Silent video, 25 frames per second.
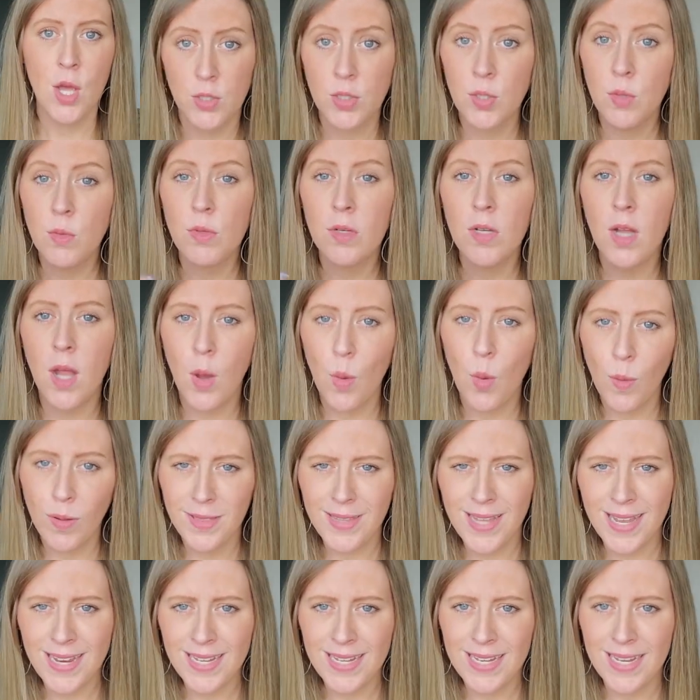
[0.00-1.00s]
So know
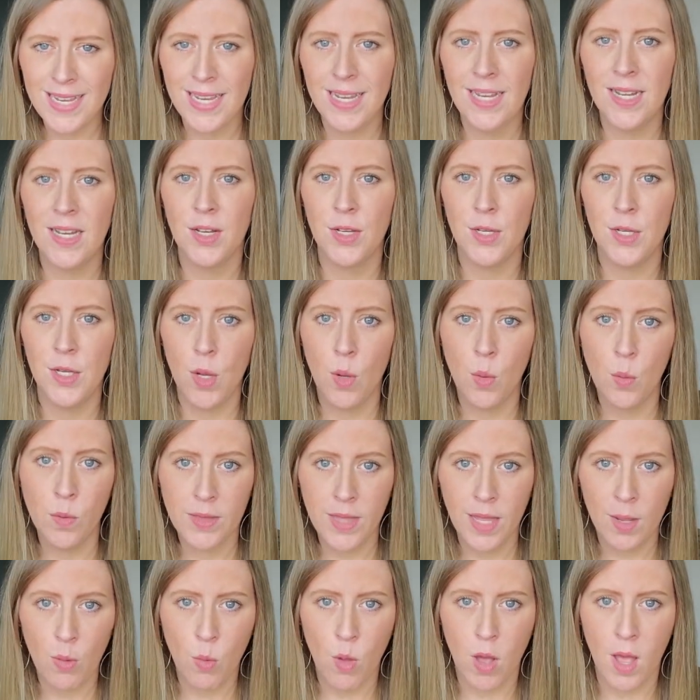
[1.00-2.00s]
what they need, know
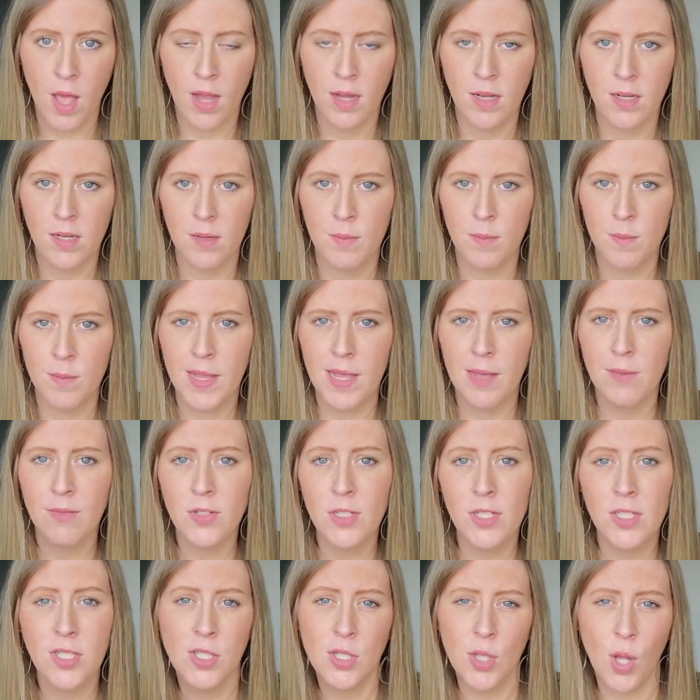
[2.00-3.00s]
what they want, and be
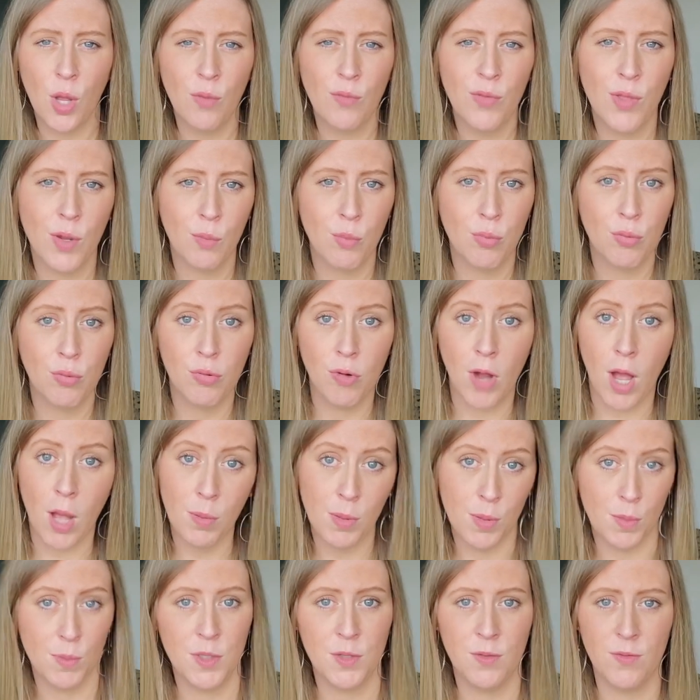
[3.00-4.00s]
able to solve their
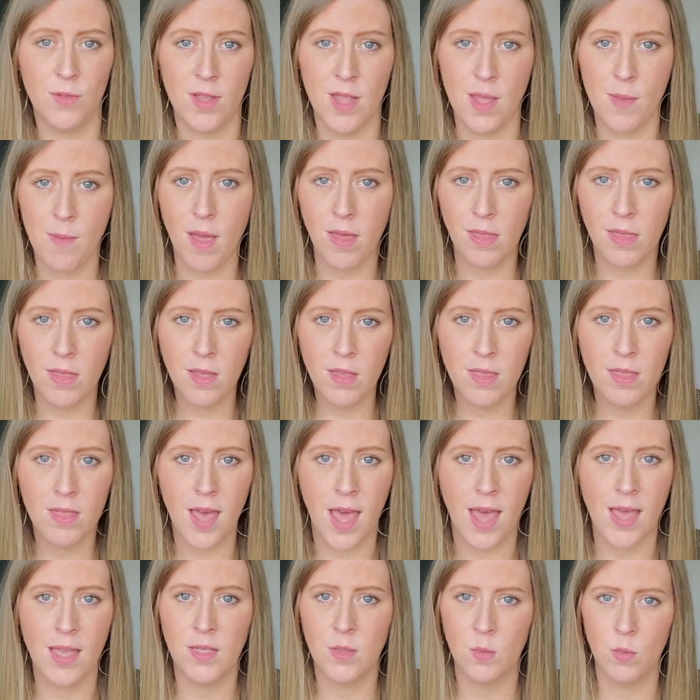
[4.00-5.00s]
problems for them. I think
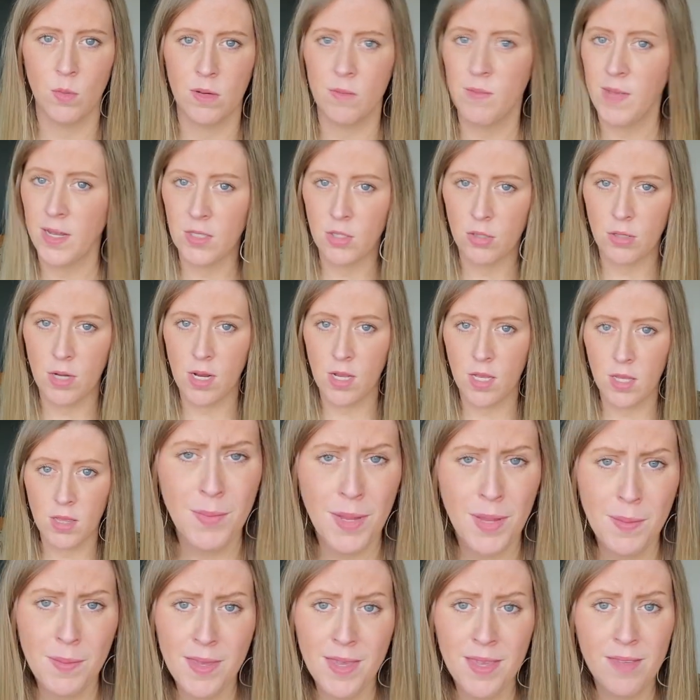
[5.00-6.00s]
that is one of my strengths. And
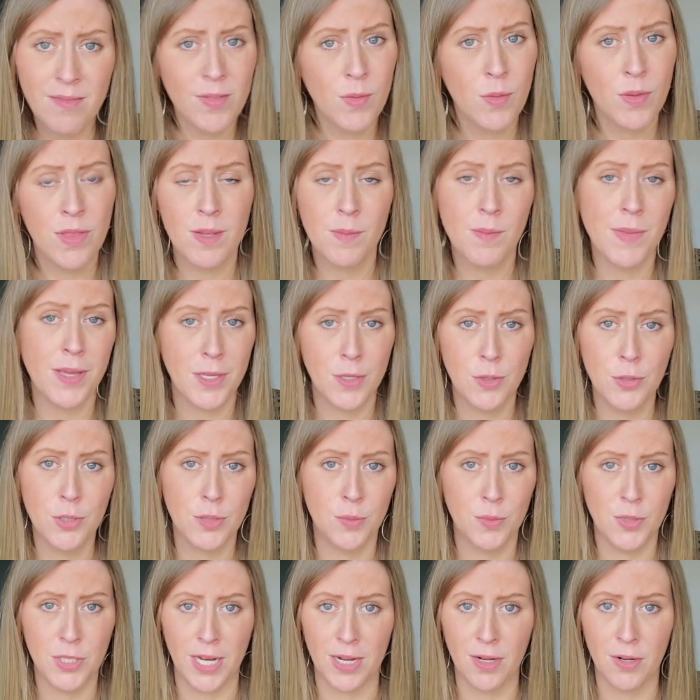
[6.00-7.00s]
maybe even within my
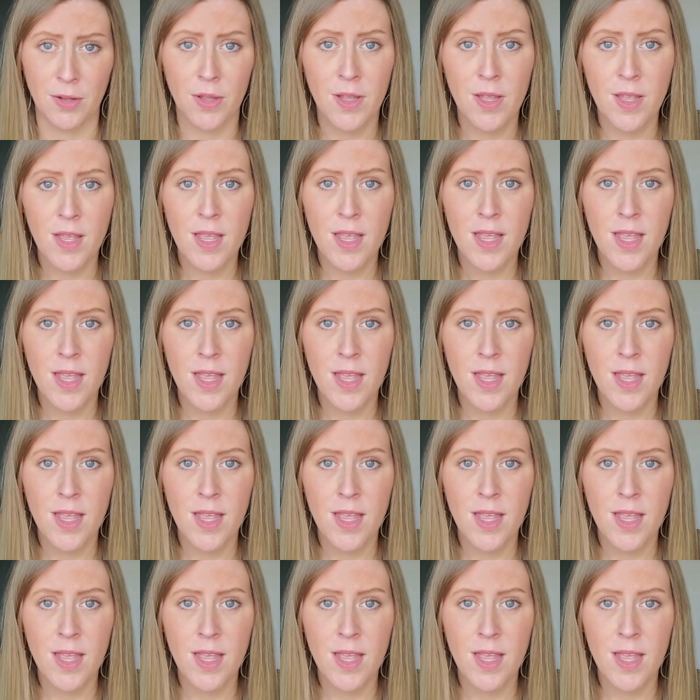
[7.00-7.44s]
YouTube channel,